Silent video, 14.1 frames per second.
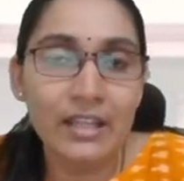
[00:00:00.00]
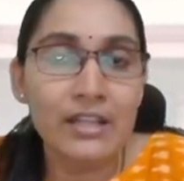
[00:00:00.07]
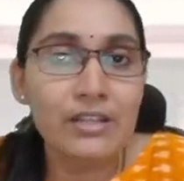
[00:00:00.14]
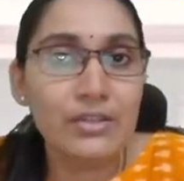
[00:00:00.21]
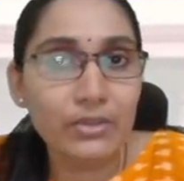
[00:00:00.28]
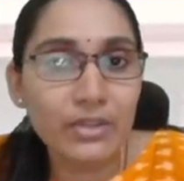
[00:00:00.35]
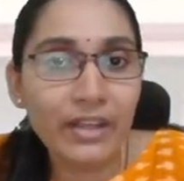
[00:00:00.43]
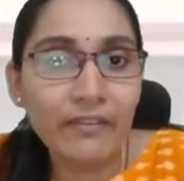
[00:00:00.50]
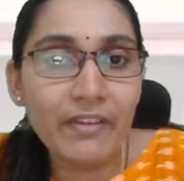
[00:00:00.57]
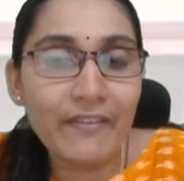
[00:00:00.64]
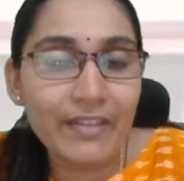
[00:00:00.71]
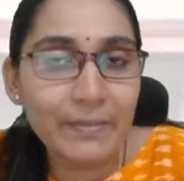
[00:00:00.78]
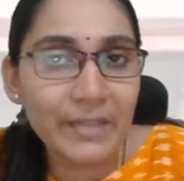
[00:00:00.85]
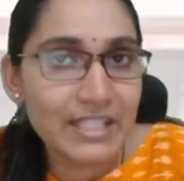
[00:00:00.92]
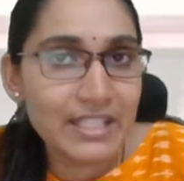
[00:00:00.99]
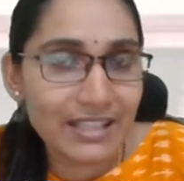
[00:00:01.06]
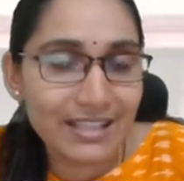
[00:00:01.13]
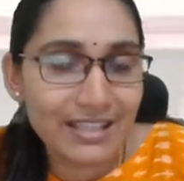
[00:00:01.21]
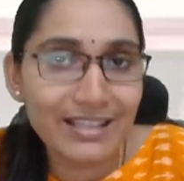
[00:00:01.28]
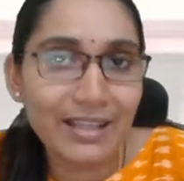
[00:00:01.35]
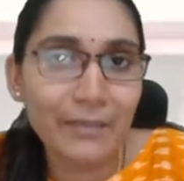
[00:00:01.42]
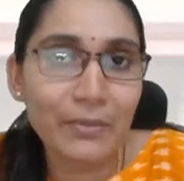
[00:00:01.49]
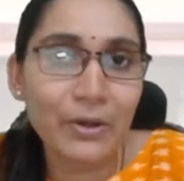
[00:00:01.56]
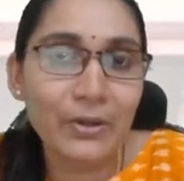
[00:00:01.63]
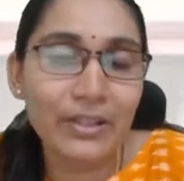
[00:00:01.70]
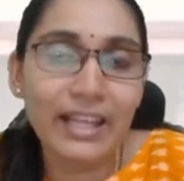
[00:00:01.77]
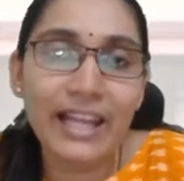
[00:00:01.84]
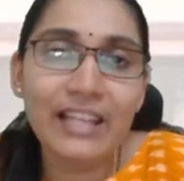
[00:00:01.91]
So today we will be discussing
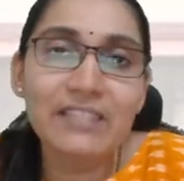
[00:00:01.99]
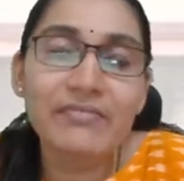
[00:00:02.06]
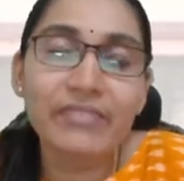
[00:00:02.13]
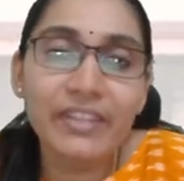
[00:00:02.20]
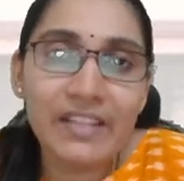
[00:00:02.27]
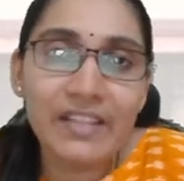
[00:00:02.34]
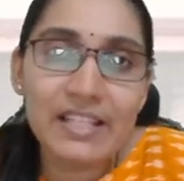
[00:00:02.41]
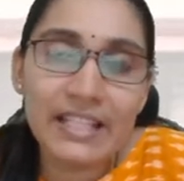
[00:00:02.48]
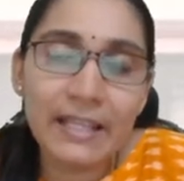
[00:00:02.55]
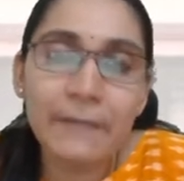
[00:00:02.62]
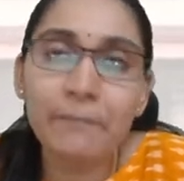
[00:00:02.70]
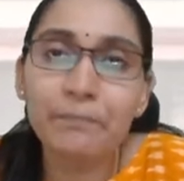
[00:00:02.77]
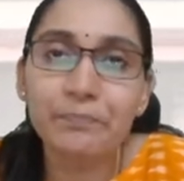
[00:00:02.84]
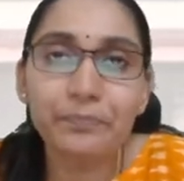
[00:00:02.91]
about that. We will see